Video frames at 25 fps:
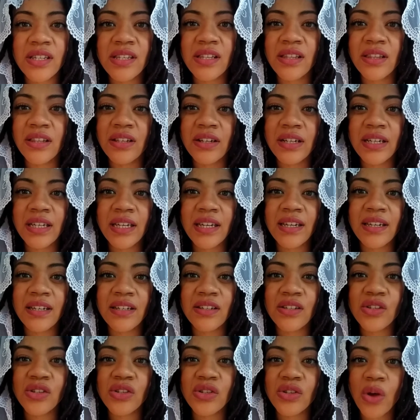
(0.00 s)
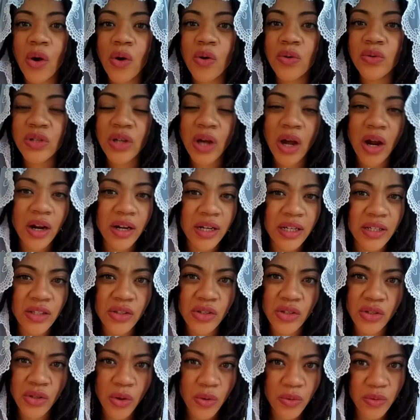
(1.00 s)
looking so dark and
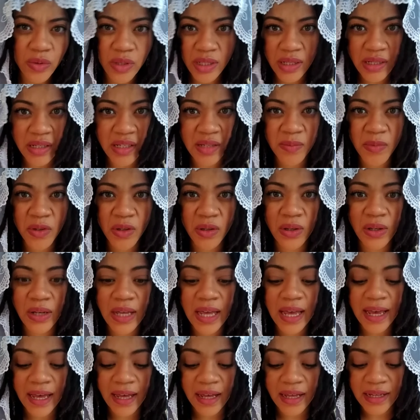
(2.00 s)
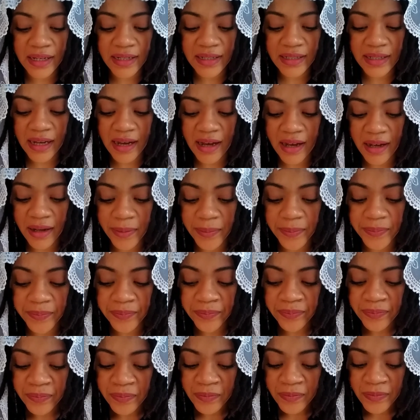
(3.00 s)
so dismal. And
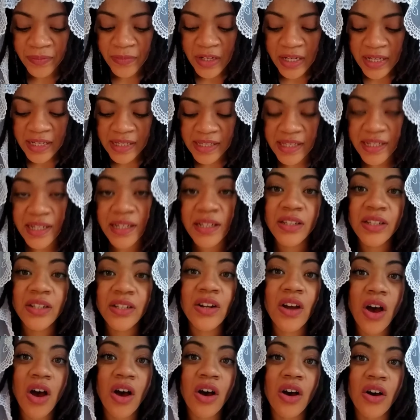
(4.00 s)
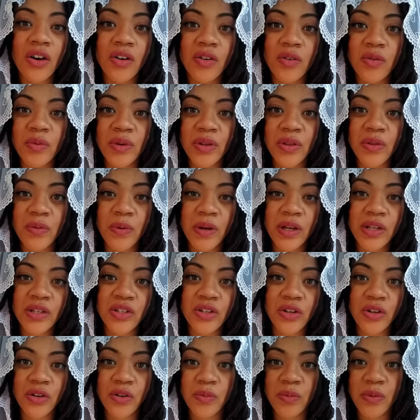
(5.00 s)
still in awe with what
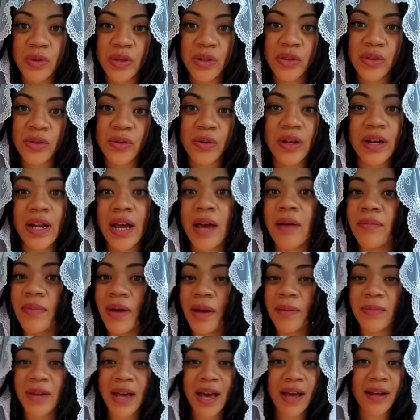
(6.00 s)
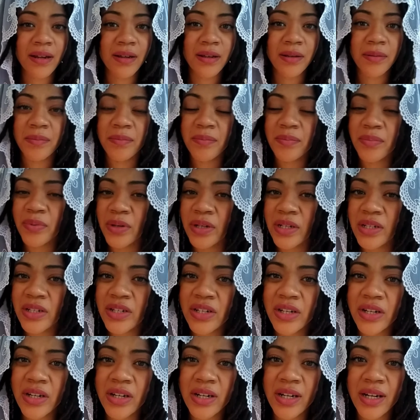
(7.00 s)
Job went through. And I'm not a
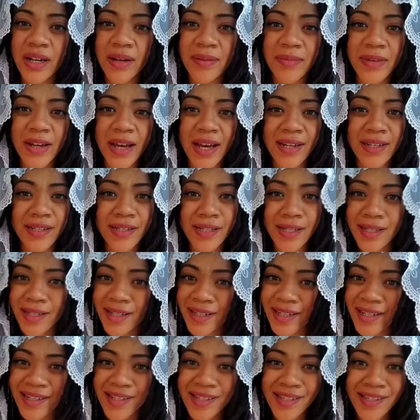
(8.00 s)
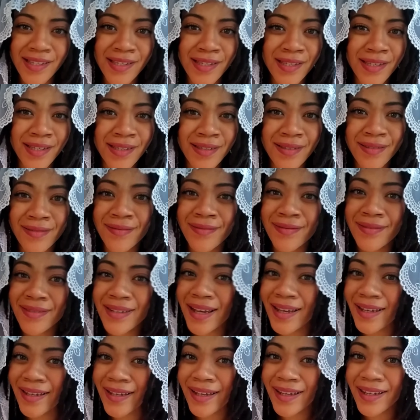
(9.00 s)
preacher. I'm not a deaconess.
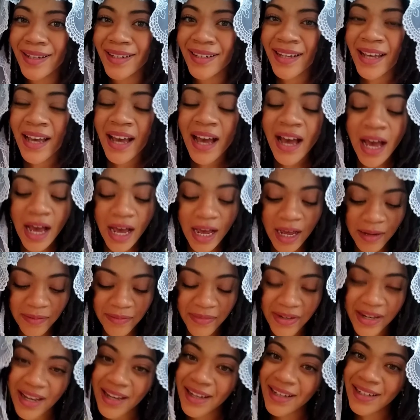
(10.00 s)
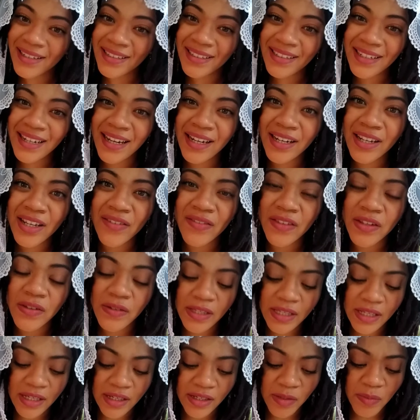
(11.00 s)
Not yet. I'm not any of those
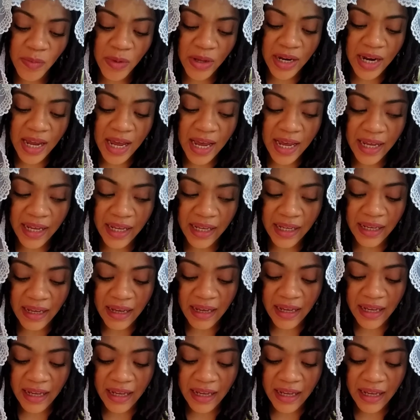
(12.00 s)
things, but I